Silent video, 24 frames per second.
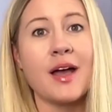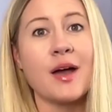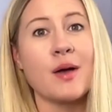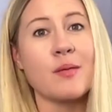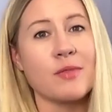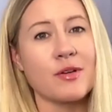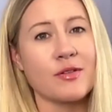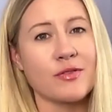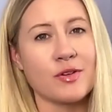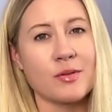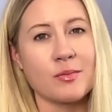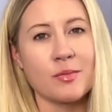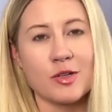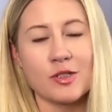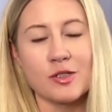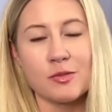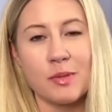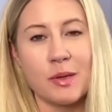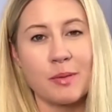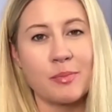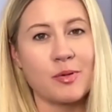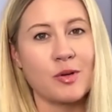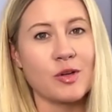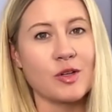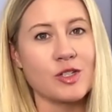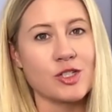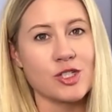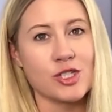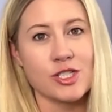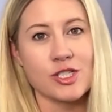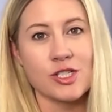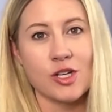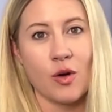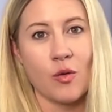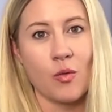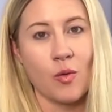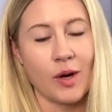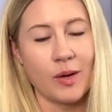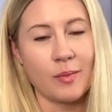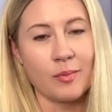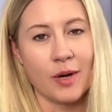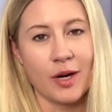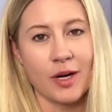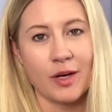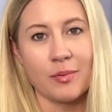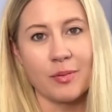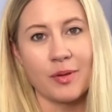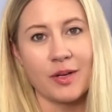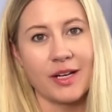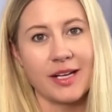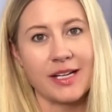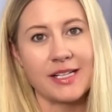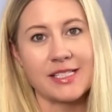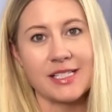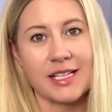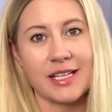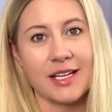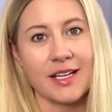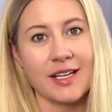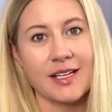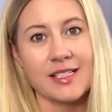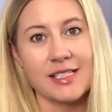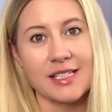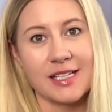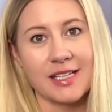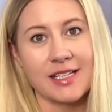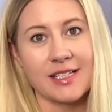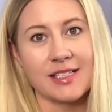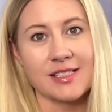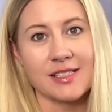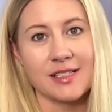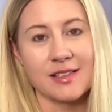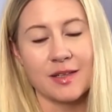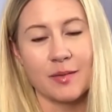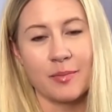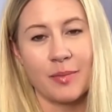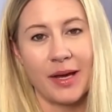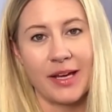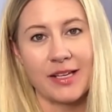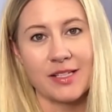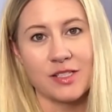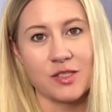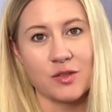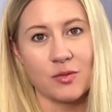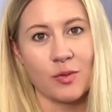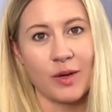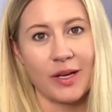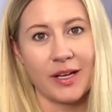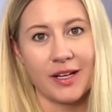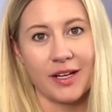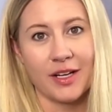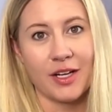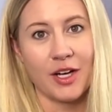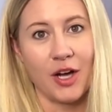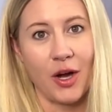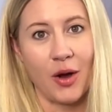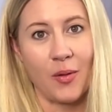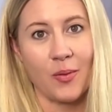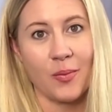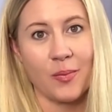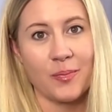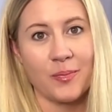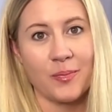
but for most people, just a one park per day ticket is the best way to go.